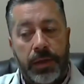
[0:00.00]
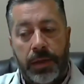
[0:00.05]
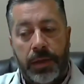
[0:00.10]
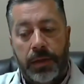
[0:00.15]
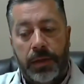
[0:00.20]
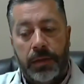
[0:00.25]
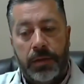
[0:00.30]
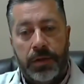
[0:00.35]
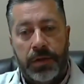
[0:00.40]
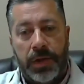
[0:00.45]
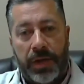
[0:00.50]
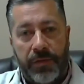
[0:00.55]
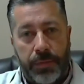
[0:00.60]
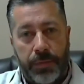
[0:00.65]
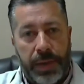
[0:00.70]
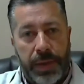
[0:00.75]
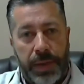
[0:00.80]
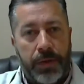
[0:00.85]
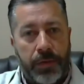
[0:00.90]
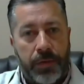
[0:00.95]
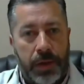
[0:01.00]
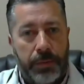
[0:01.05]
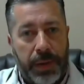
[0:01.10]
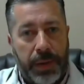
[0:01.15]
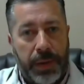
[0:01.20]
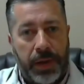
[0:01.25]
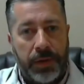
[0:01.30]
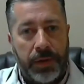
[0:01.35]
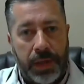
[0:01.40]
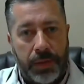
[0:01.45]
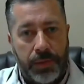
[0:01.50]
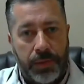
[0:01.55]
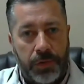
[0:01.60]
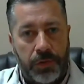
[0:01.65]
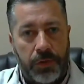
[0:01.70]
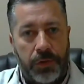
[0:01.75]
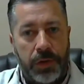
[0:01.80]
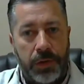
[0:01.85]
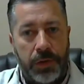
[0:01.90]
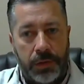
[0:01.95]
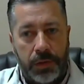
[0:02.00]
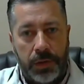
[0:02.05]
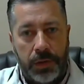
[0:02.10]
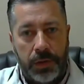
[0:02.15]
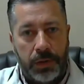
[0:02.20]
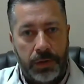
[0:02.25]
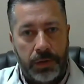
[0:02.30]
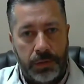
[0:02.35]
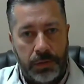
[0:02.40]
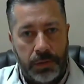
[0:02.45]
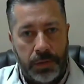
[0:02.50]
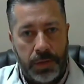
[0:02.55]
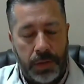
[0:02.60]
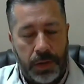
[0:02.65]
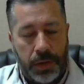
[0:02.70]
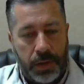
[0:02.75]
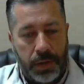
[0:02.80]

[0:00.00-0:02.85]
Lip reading: and because I have a background in biochemistry and